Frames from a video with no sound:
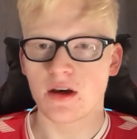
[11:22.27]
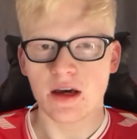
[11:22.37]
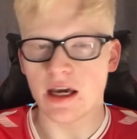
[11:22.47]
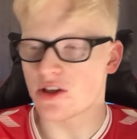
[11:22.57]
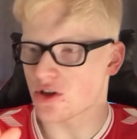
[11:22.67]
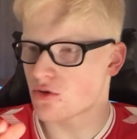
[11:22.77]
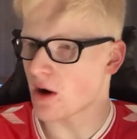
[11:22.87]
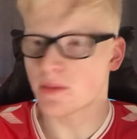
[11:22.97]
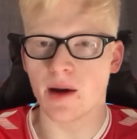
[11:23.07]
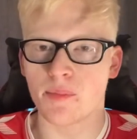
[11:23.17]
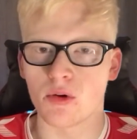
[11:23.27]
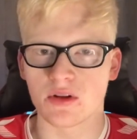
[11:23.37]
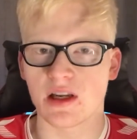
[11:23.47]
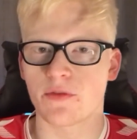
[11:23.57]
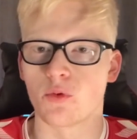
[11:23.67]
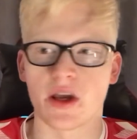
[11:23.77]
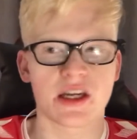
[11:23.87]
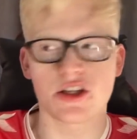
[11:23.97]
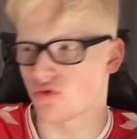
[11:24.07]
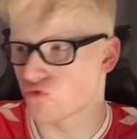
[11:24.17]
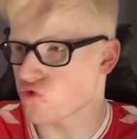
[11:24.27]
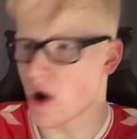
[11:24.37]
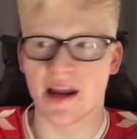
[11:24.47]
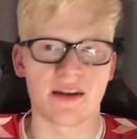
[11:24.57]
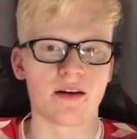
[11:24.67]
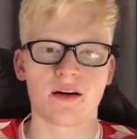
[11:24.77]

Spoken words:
He just grabbed that ball on the left wing and he just ran.